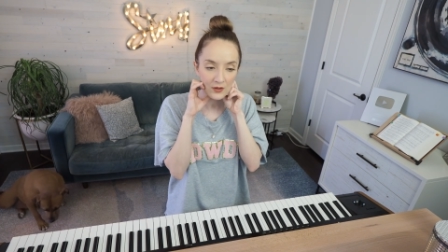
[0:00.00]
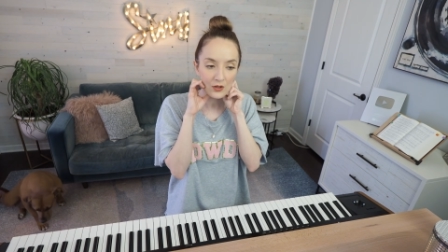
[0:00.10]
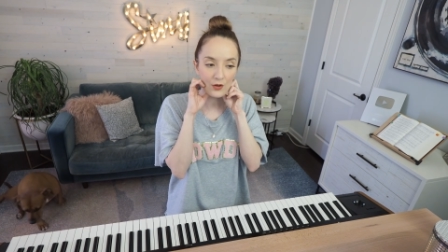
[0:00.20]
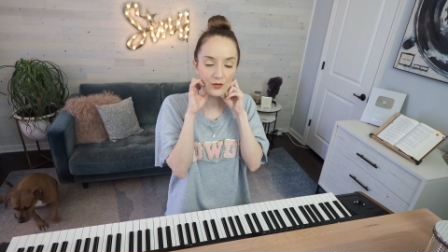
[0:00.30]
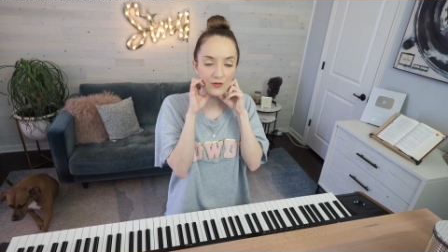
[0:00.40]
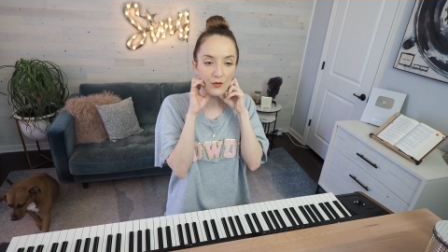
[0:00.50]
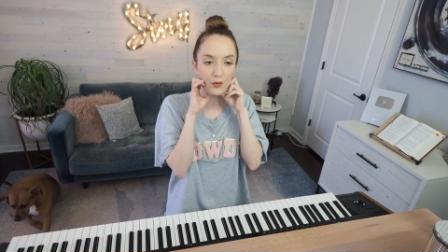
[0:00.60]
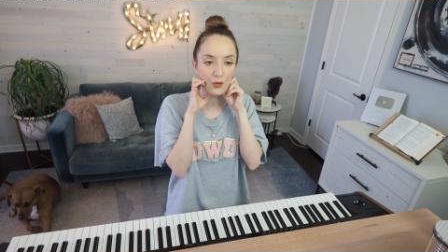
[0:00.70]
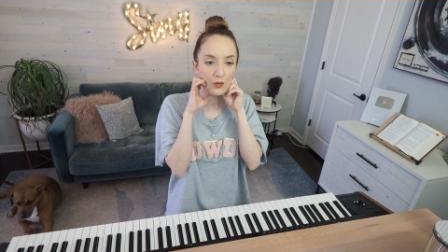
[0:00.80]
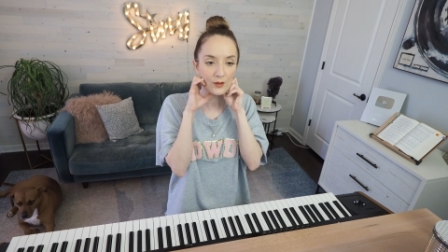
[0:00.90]
on the
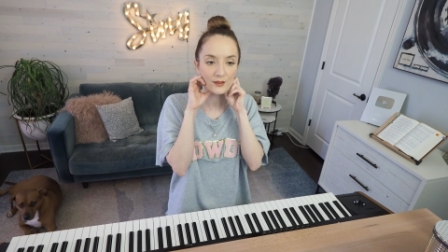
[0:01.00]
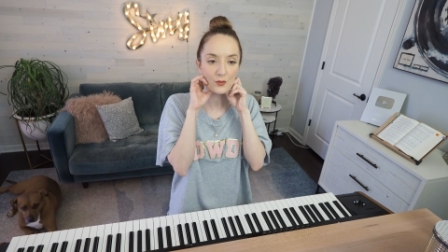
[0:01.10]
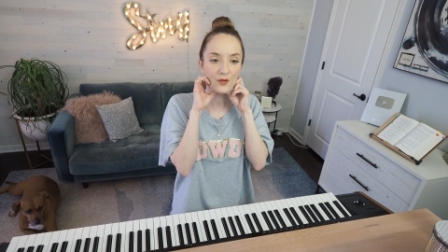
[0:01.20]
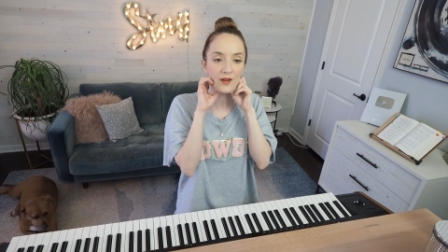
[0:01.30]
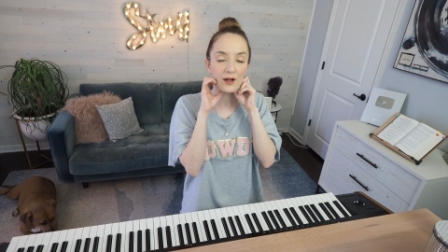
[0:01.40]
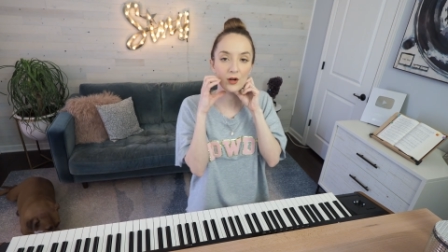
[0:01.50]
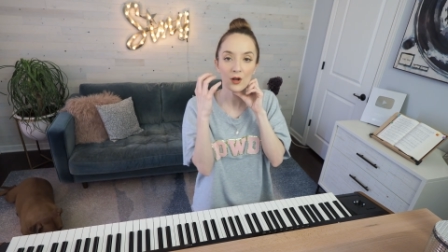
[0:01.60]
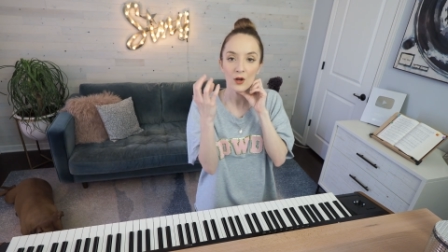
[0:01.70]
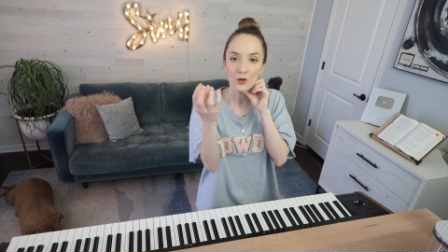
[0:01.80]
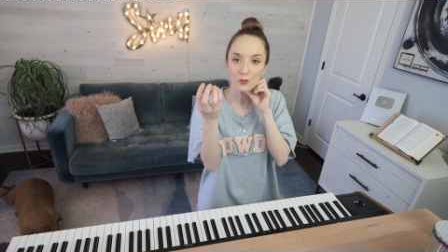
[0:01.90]
vocal cords. So we've got
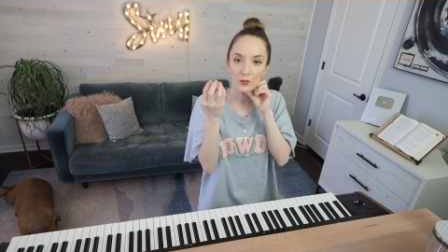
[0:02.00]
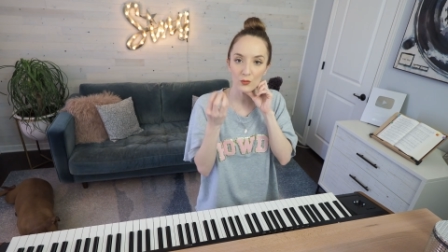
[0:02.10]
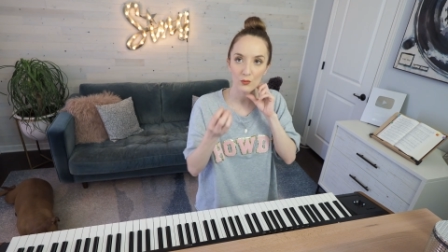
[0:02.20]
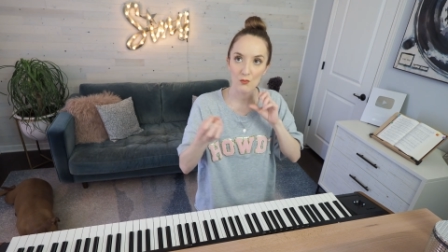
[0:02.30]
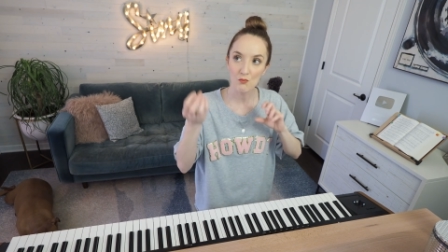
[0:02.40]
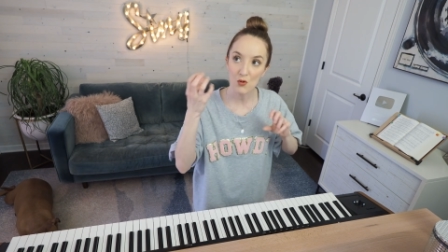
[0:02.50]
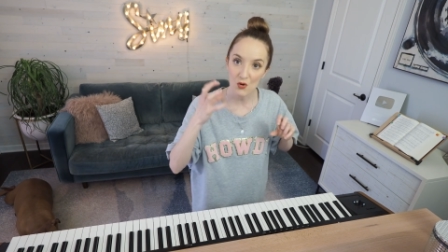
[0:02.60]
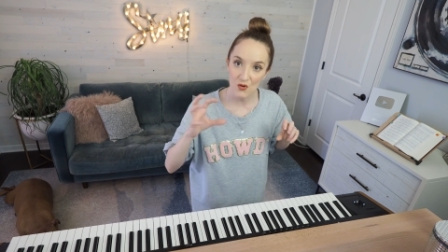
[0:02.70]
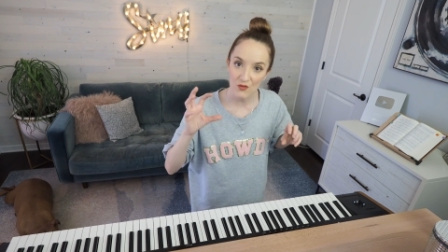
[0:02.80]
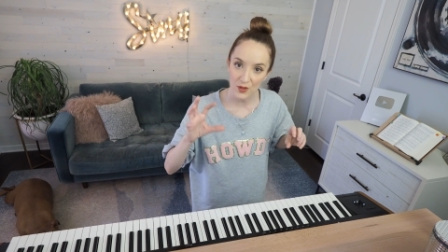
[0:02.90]
to move the